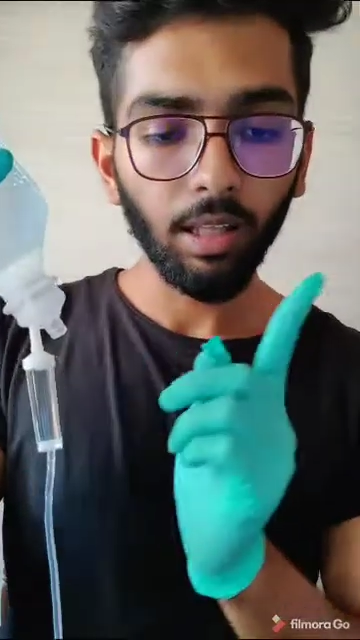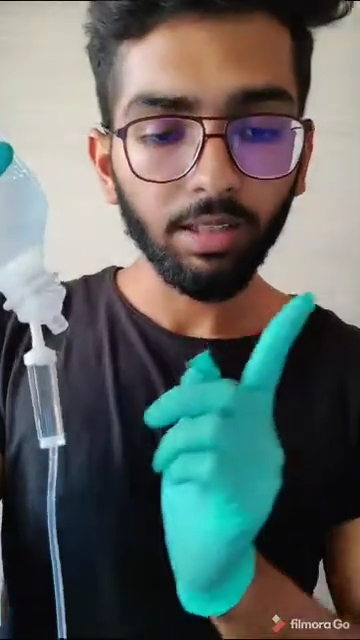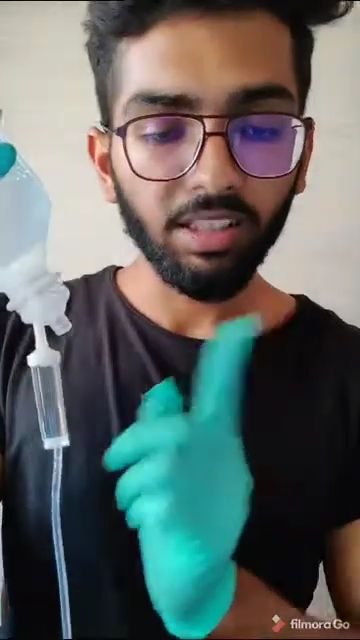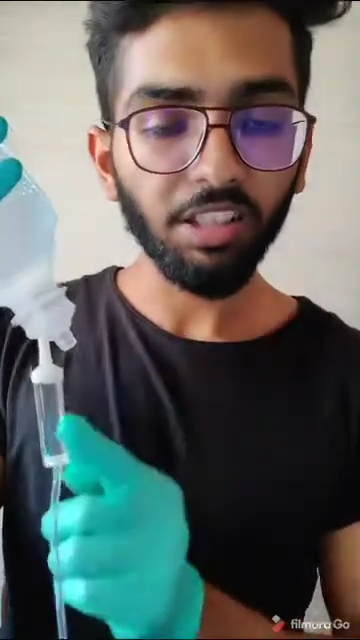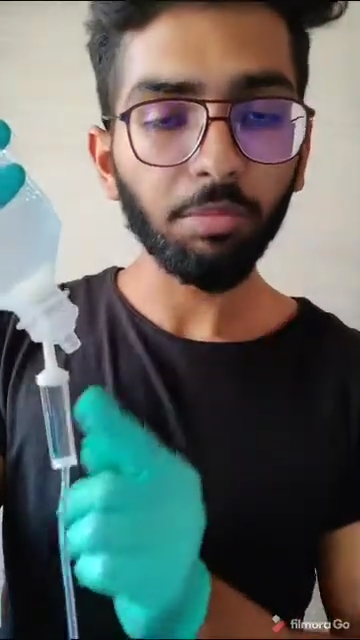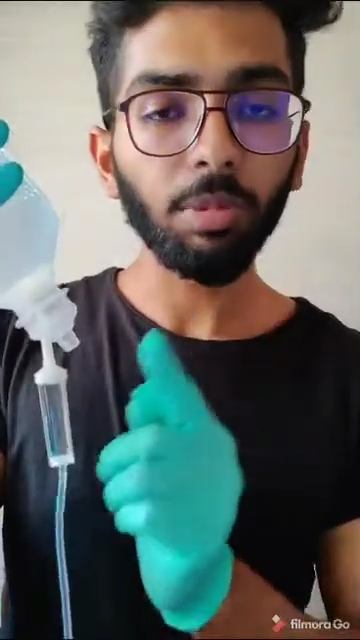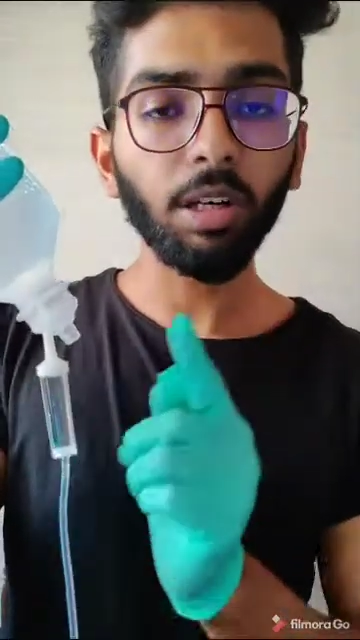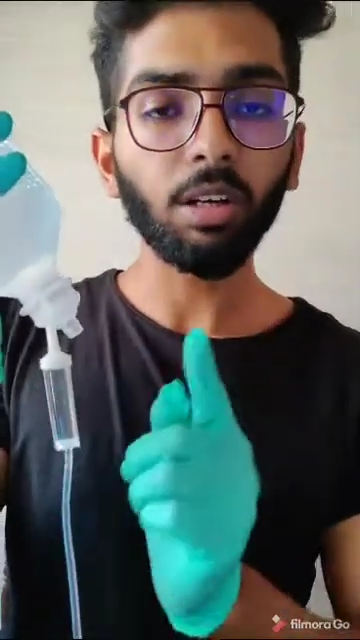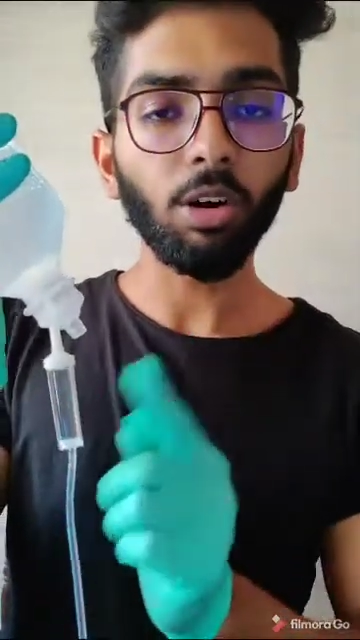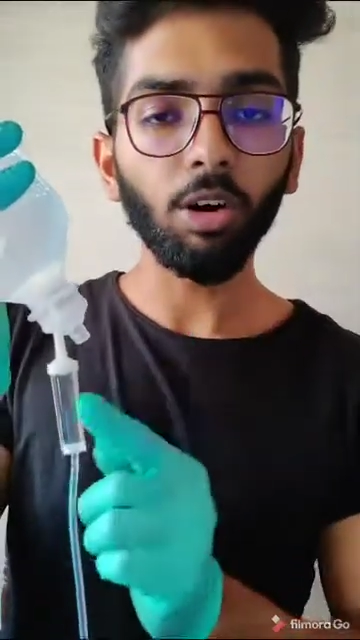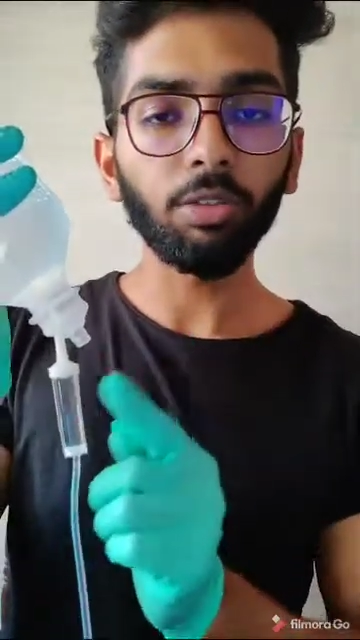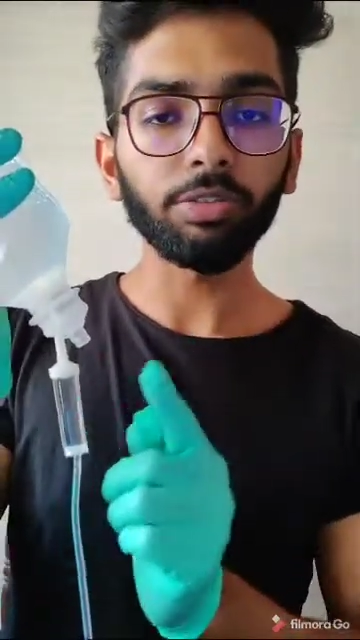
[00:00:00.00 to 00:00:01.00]
chamber
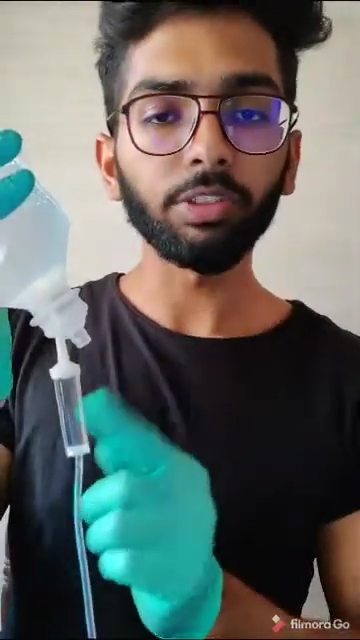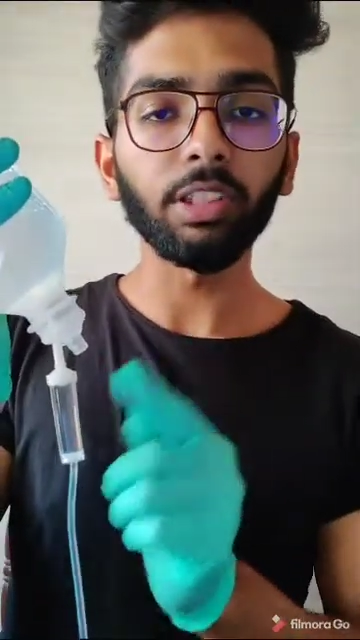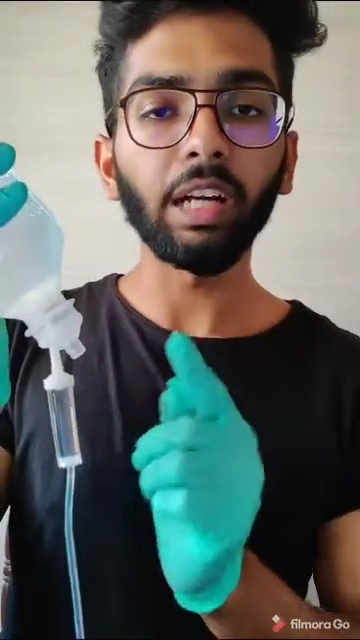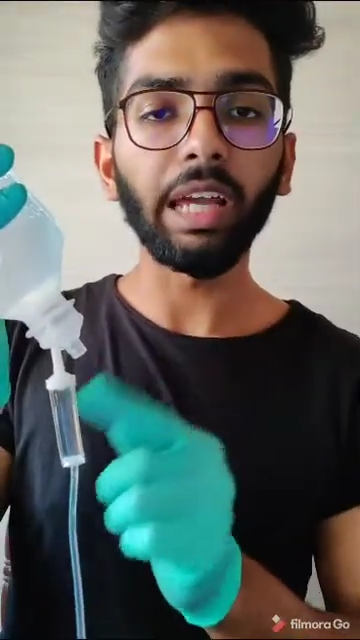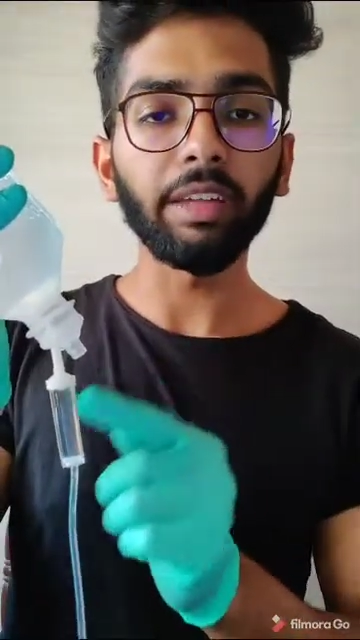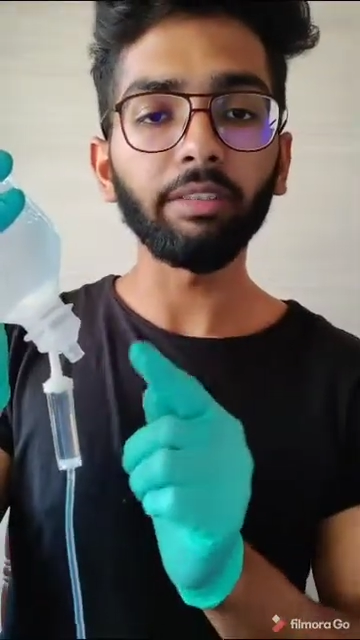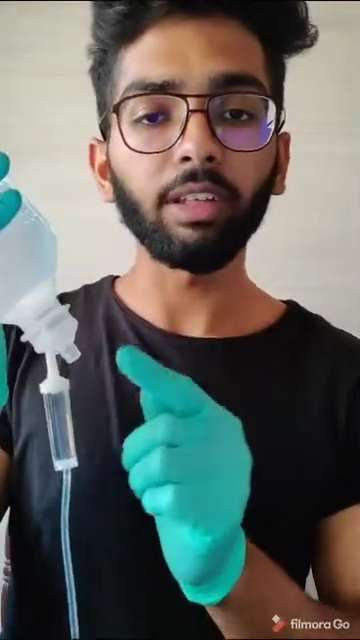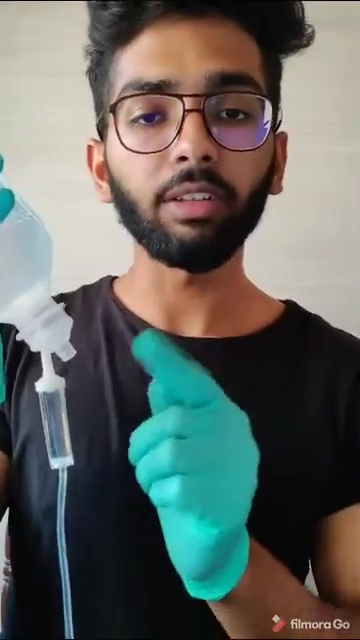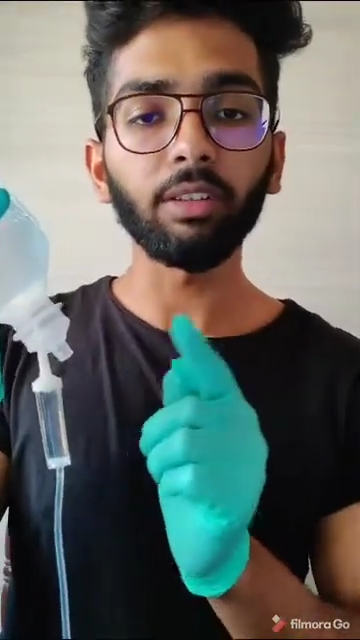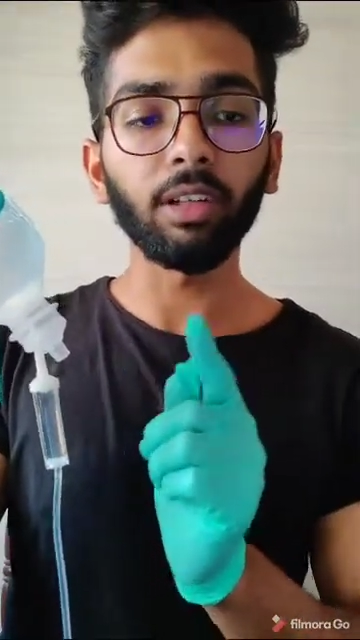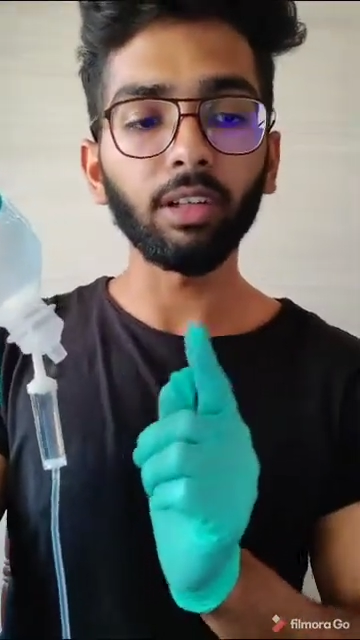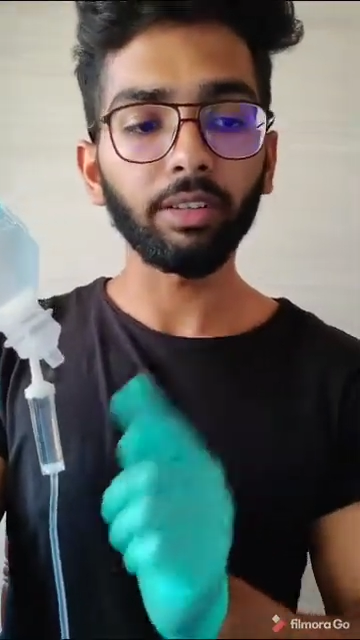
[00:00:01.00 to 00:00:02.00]
of the
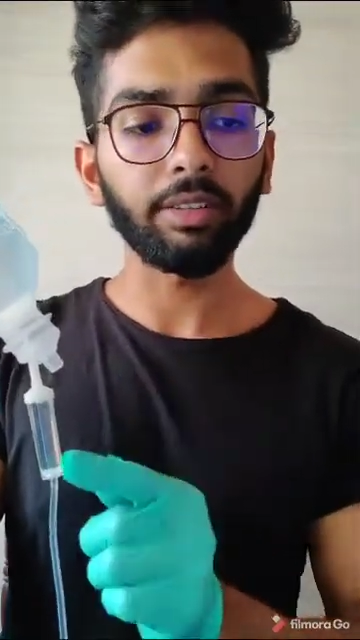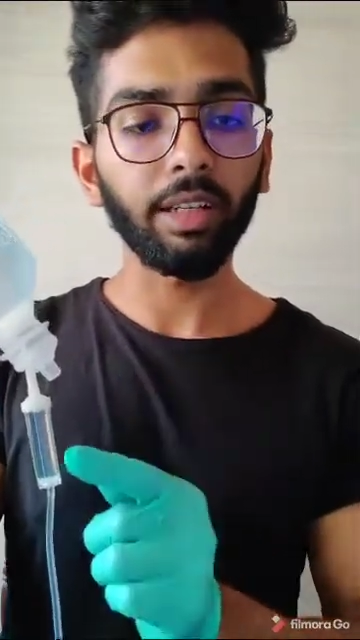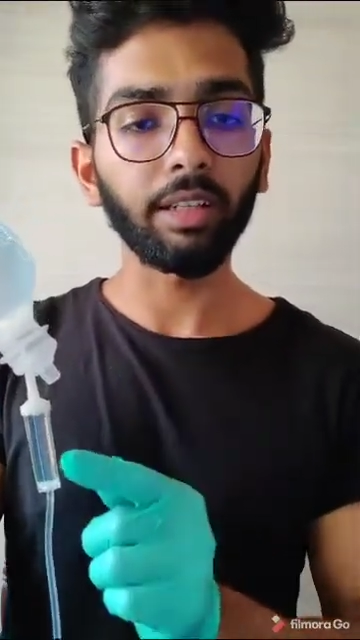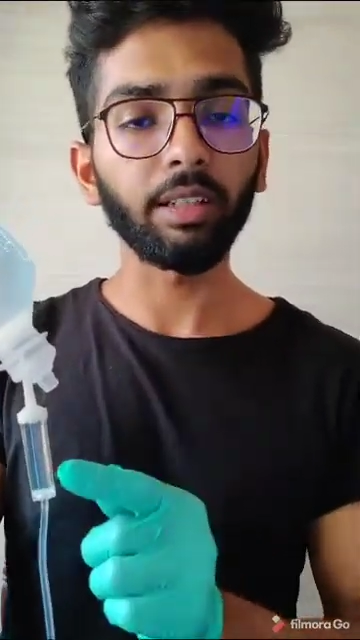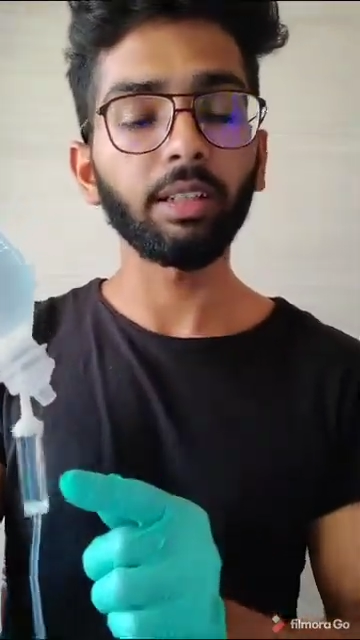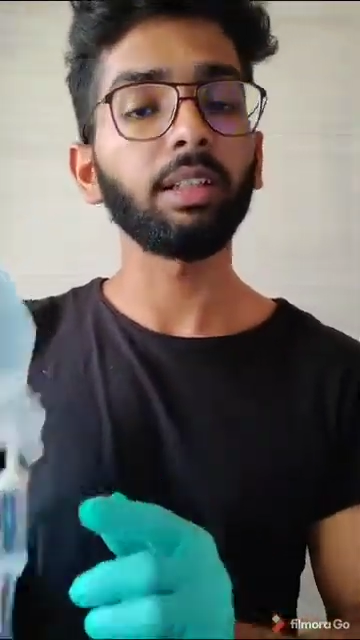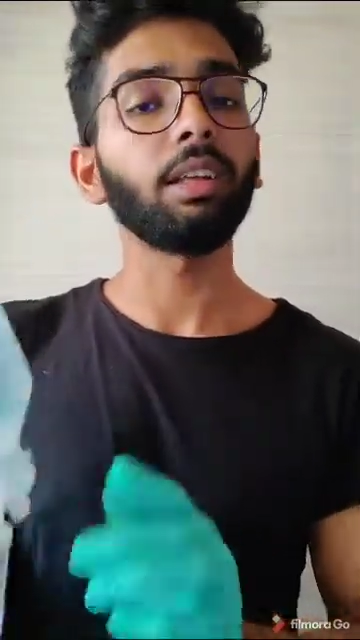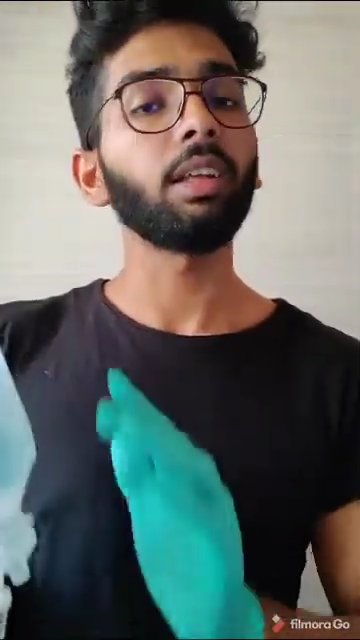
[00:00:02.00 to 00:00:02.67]
IV set.